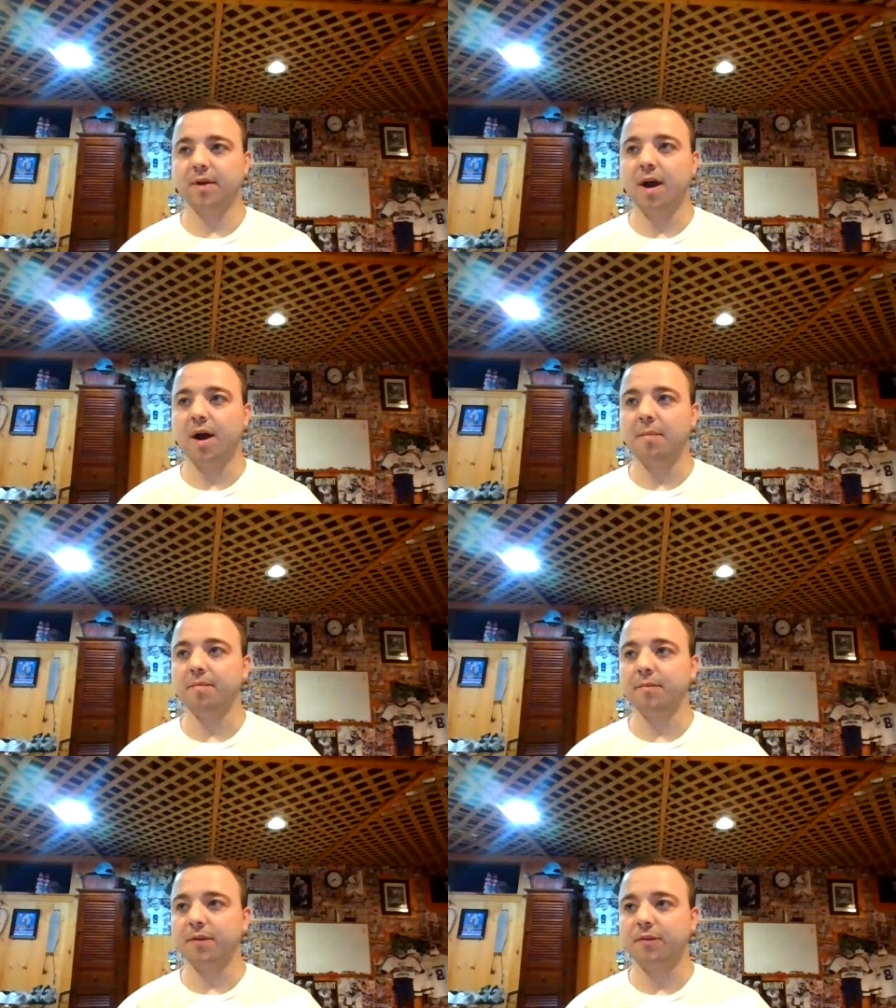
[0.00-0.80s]

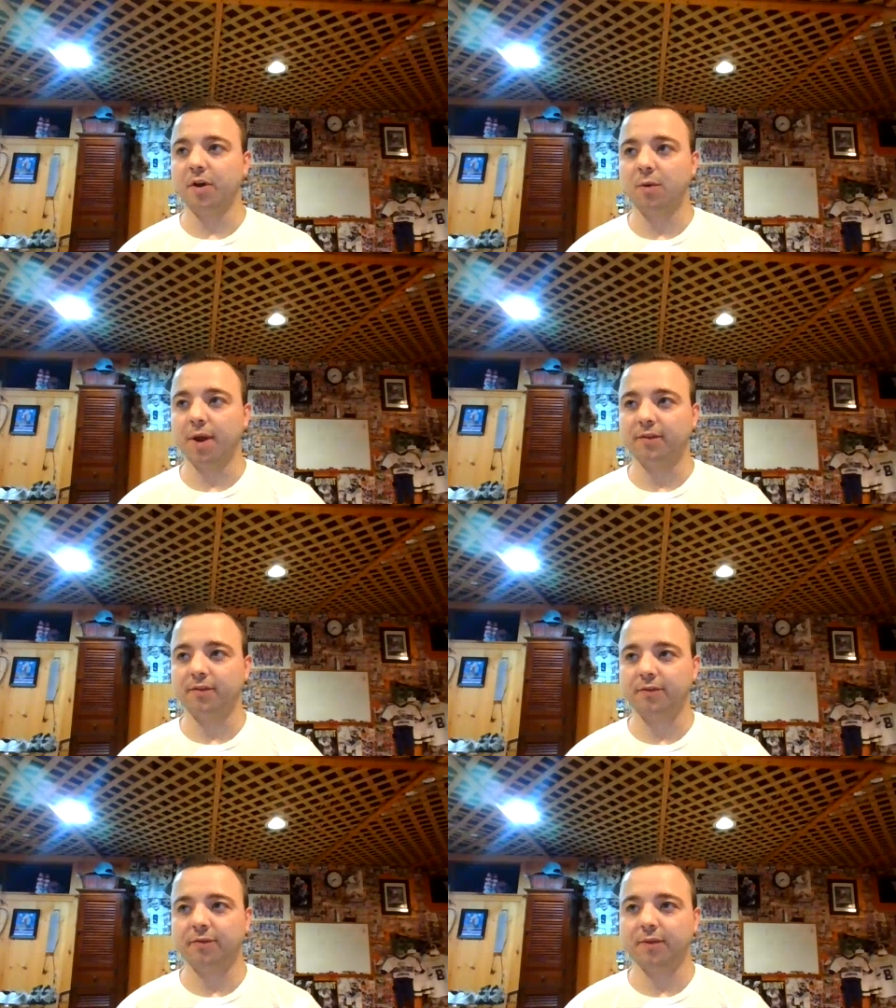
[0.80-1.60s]
Um, so
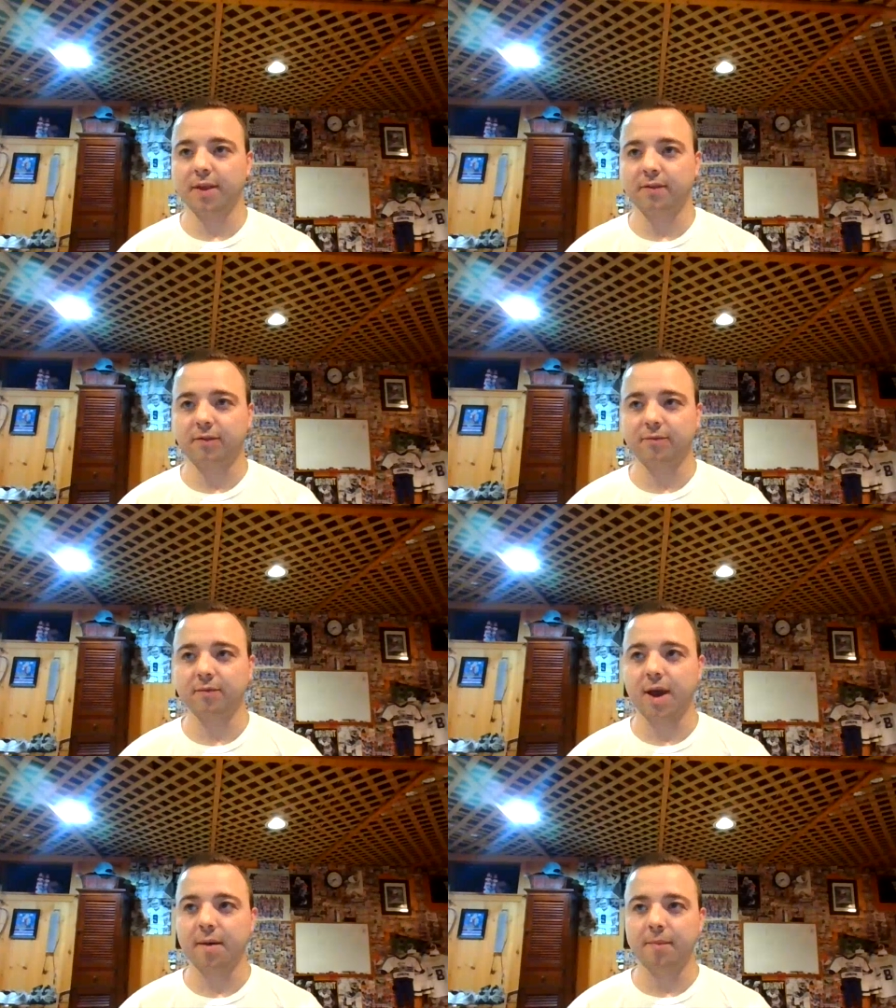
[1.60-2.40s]
it's it's
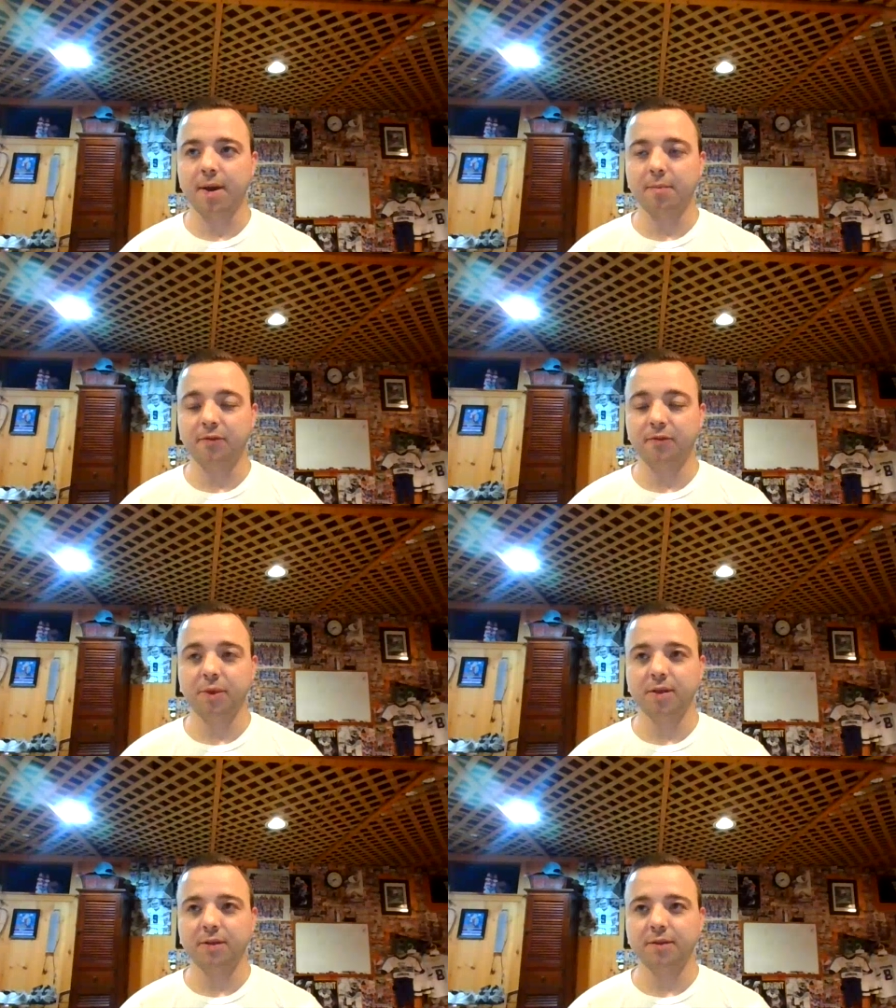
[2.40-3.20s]
I'm I'm
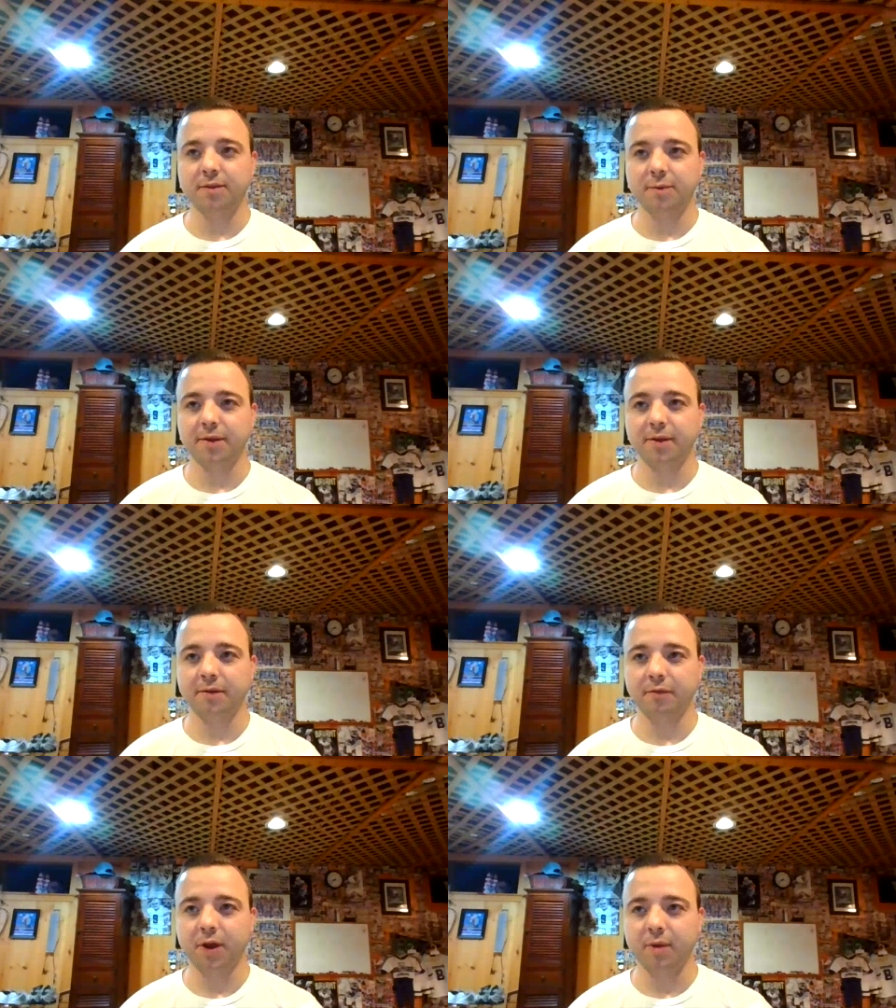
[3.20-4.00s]
assuming the way they're
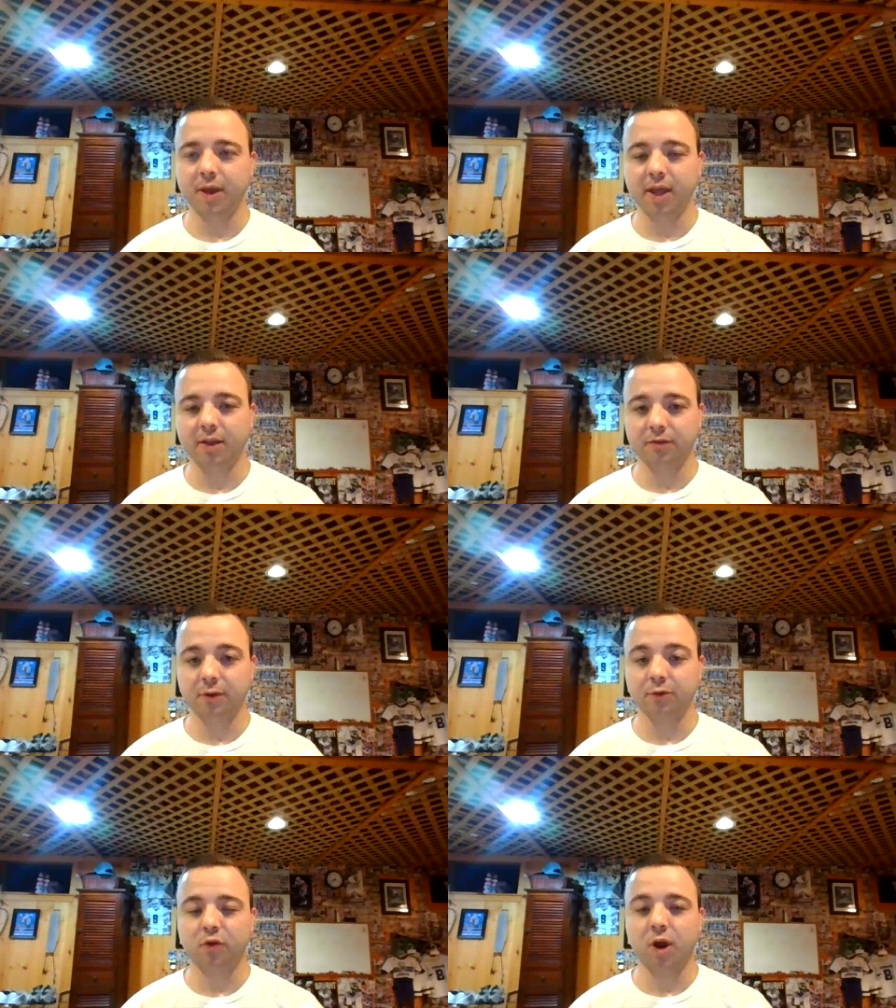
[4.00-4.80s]
gonna frame it is
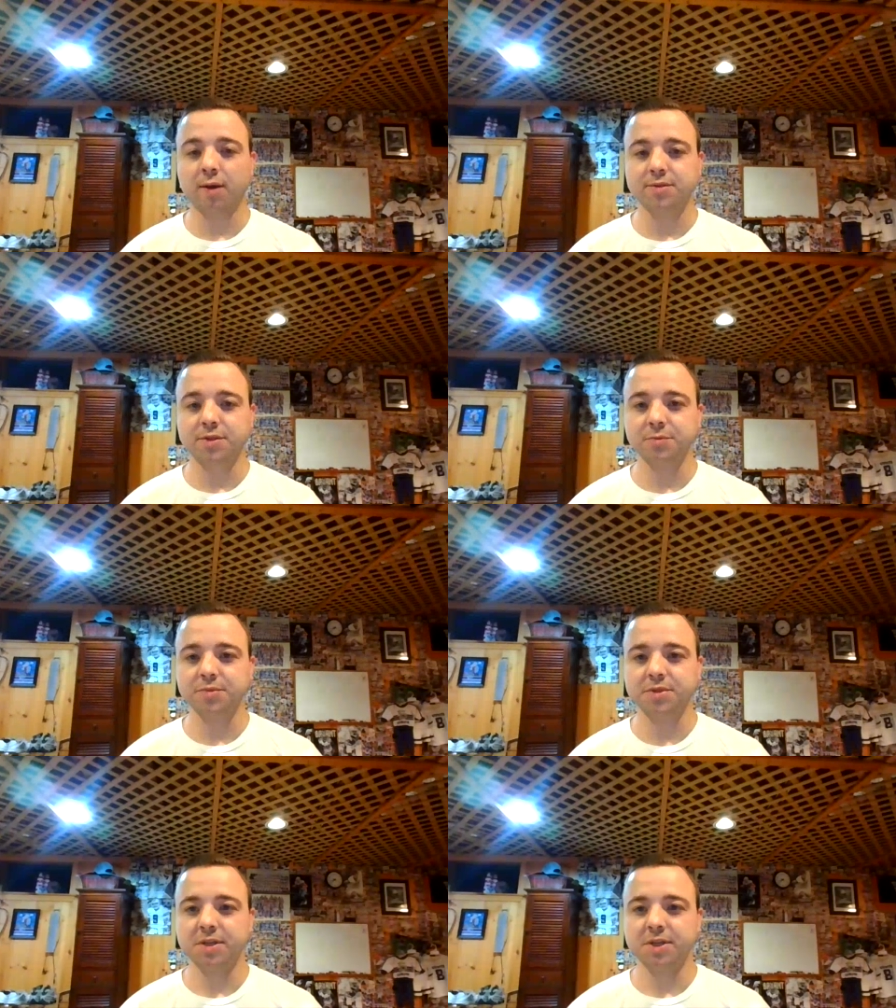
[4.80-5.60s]
those cryo
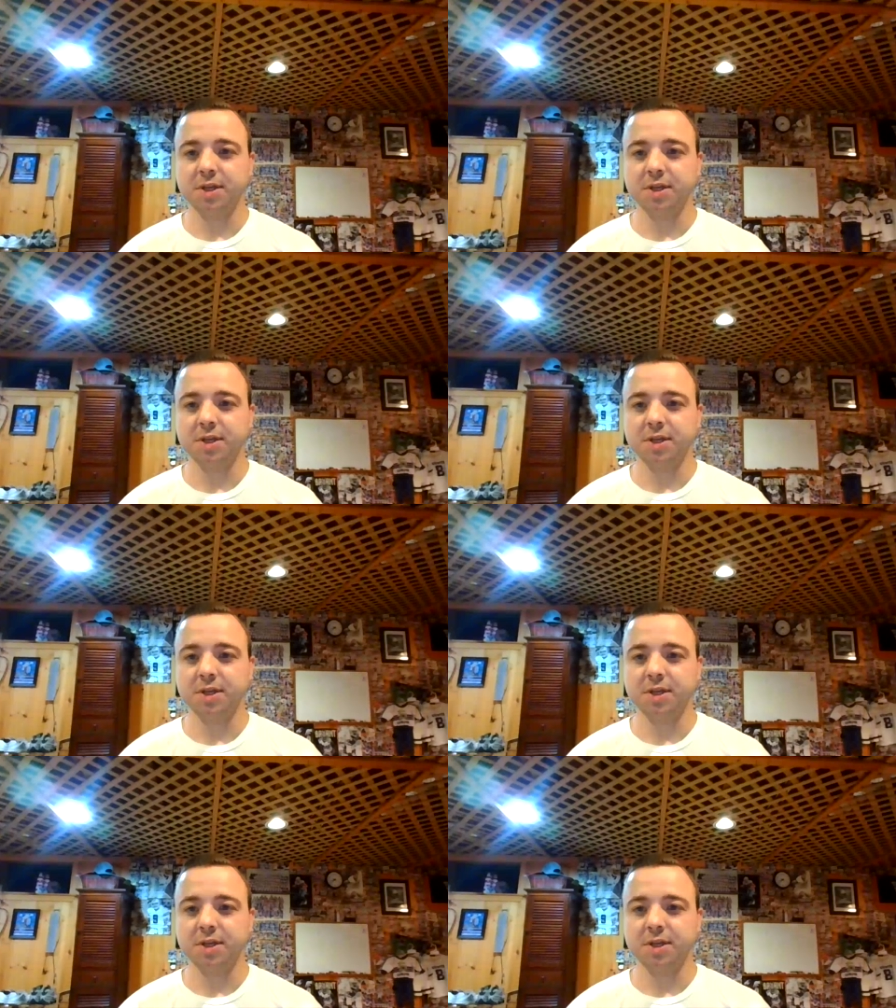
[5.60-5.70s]
tubes.